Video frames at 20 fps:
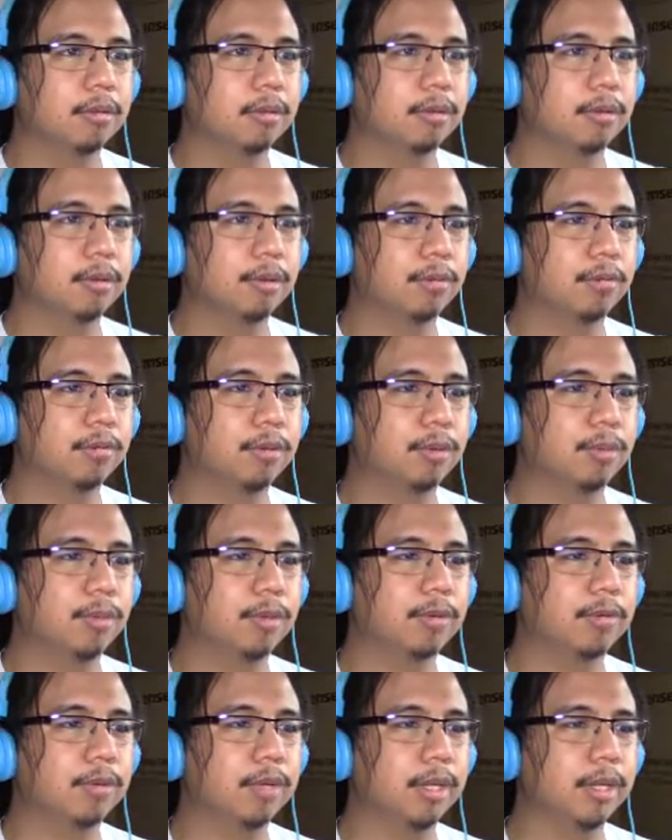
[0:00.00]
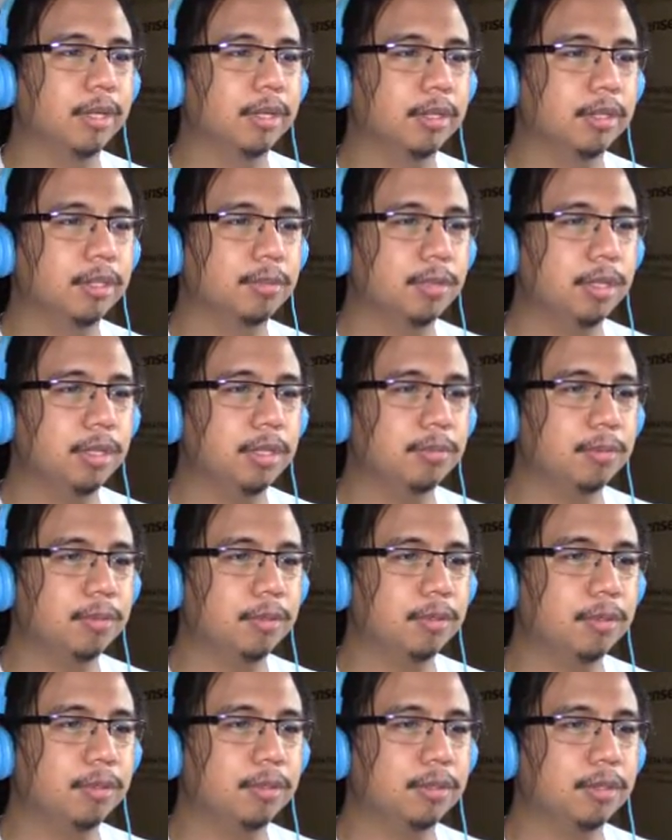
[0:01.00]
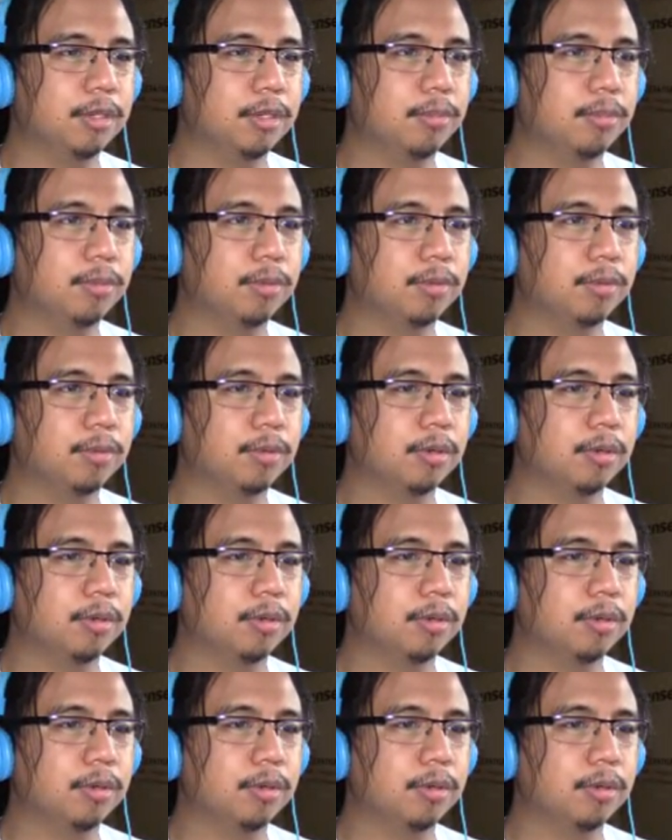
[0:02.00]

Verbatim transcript: Going for a bit of a hike. Spacebar to jump over